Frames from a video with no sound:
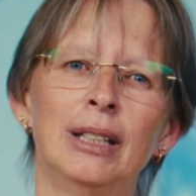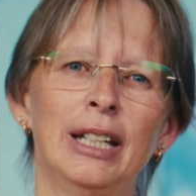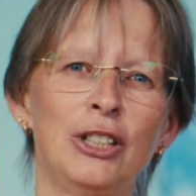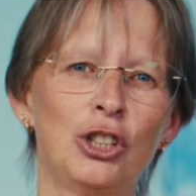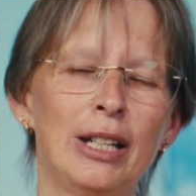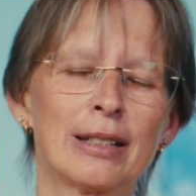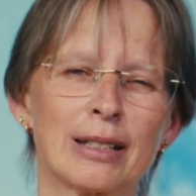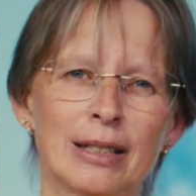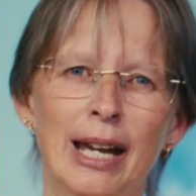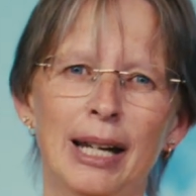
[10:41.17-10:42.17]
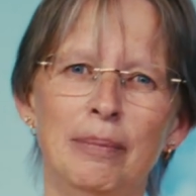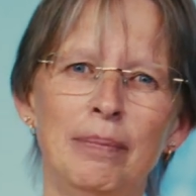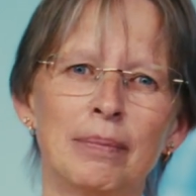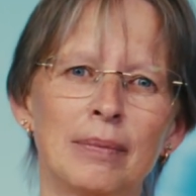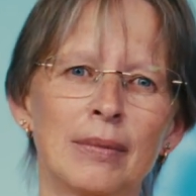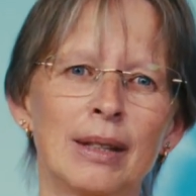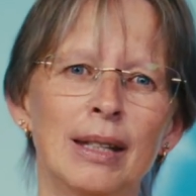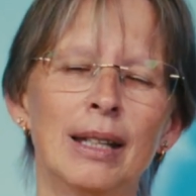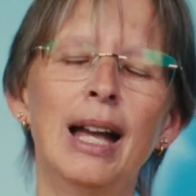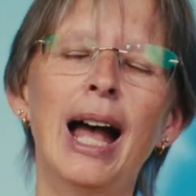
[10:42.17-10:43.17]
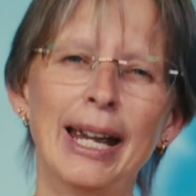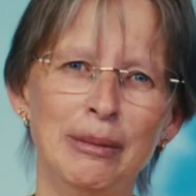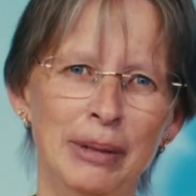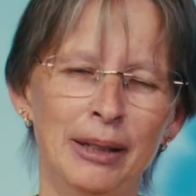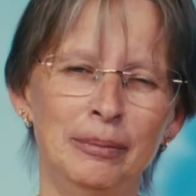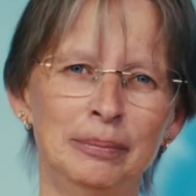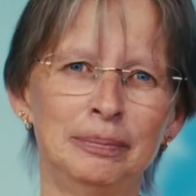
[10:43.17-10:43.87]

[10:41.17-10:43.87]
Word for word: In Jesus' name, amen.